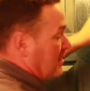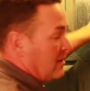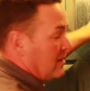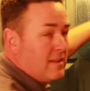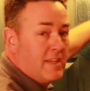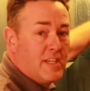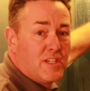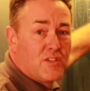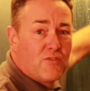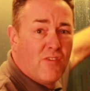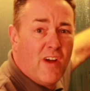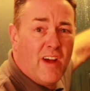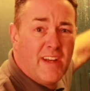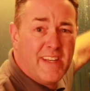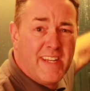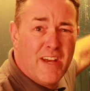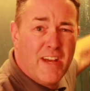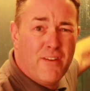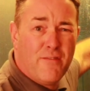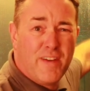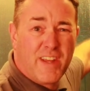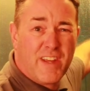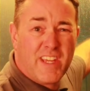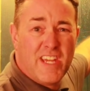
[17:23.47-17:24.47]
These are
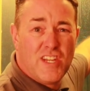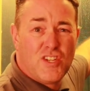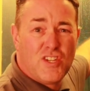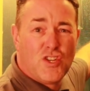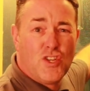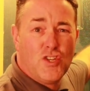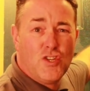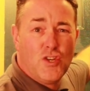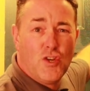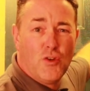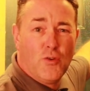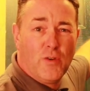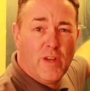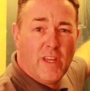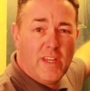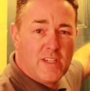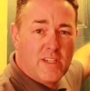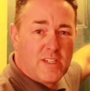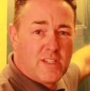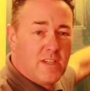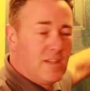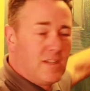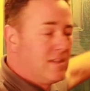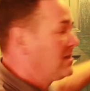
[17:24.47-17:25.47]
ideal for kitchen
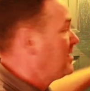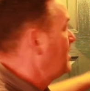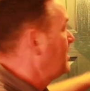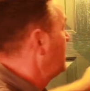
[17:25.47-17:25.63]
units and